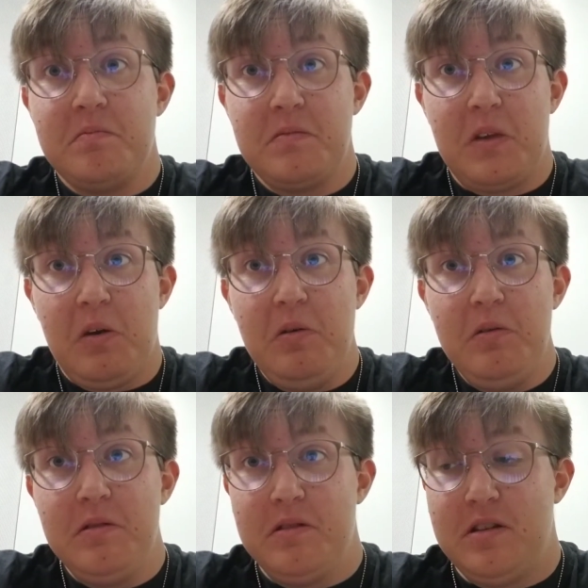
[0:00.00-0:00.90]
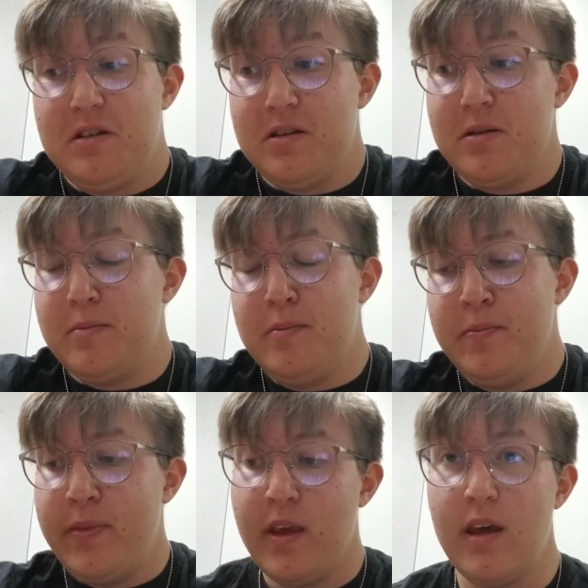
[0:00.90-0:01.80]
Cool. Um
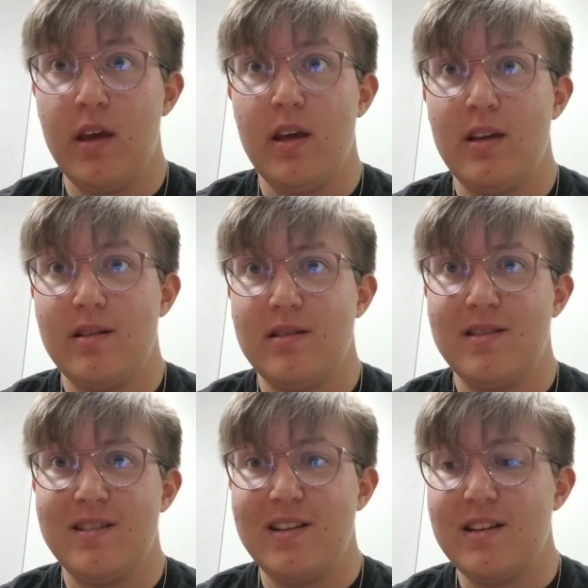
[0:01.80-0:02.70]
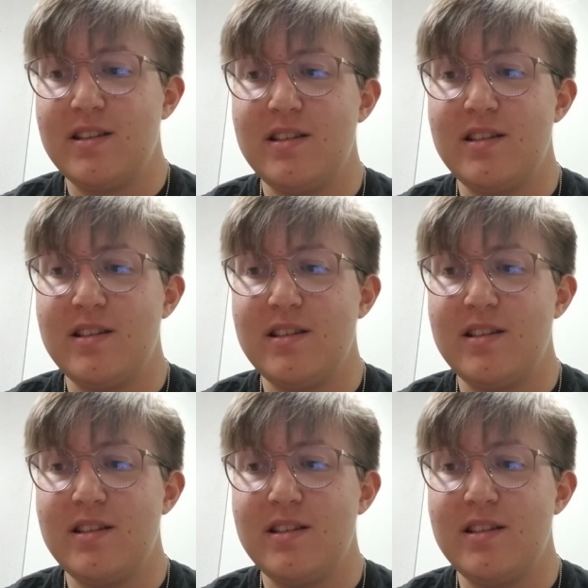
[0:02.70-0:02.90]
it's